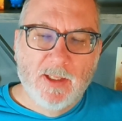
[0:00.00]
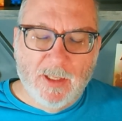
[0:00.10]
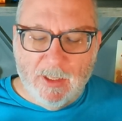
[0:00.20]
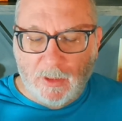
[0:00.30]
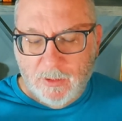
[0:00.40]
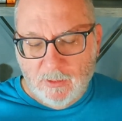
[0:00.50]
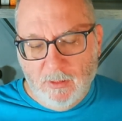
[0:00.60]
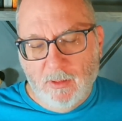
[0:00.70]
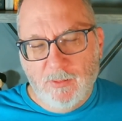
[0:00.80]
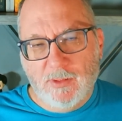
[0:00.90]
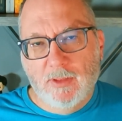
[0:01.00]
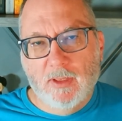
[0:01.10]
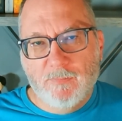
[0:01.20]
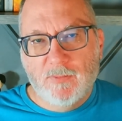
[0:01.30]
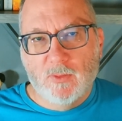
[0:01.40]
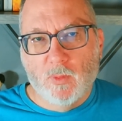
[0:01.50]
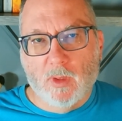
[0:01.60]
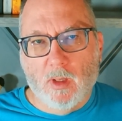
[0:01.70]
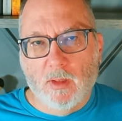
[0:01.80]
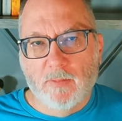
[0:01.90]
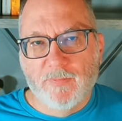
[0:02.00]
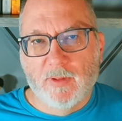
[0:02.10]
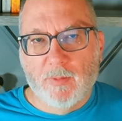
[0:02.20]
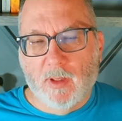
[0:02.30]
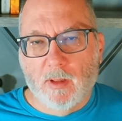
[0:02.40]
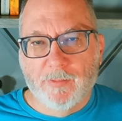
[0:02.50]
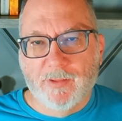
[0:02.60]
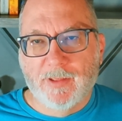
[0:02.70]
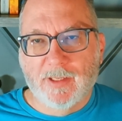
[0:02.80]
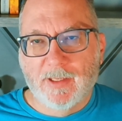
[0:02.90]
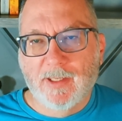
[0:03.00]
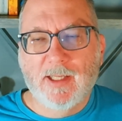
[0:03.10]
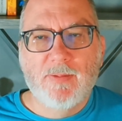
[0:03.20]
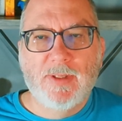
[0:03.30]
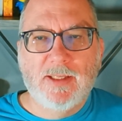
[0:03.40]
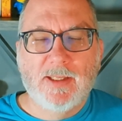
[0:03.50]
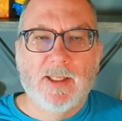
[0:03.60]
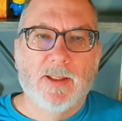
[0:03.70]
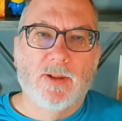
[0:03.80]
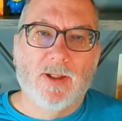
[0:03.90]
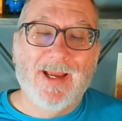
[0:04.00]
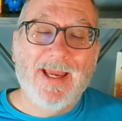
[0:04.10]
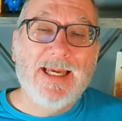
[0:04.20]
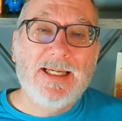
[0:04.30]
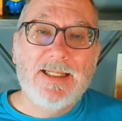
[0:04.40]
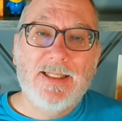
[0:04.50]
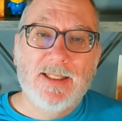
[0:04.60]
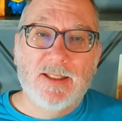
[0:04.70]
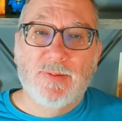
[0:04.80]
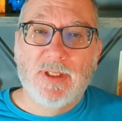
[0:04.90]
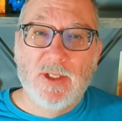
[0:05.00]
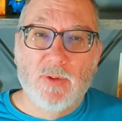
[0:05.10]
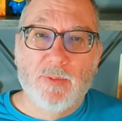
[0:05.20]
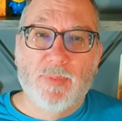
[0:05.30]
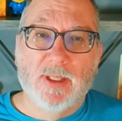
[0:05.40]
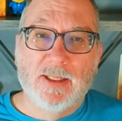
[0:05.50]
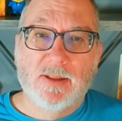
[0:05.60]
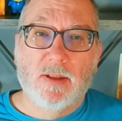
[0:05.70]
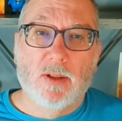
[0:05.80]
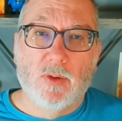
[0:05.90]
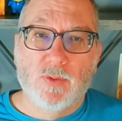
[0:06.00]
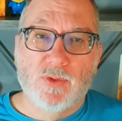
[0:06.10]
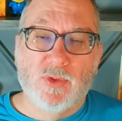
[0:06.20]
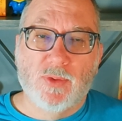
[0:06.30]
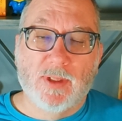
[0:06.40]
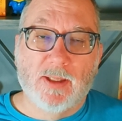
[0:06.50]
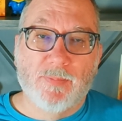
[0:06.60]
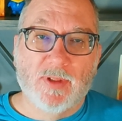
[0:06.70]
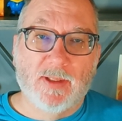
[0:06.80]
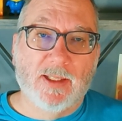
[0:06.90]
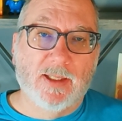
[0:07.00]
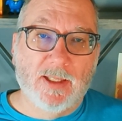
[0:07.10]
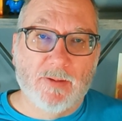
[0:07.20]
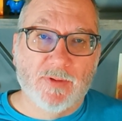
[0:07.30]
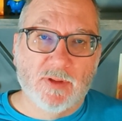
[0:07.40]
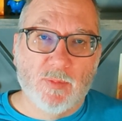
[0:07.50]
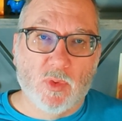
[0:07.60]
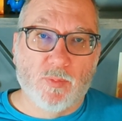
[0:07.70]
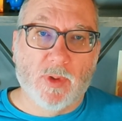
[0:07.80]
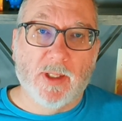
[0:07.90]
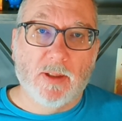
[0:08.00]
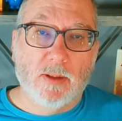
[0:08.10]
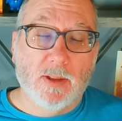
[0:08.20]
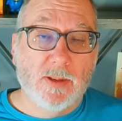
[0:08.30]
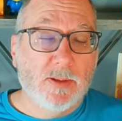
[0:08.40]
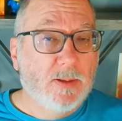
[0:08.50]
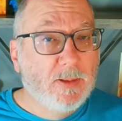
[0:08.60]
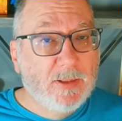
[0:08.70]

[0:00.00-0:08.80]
And it's close enough to where all of them are that they can kind of meet together. And it's the only place close to them that they can have a smoke break. Because,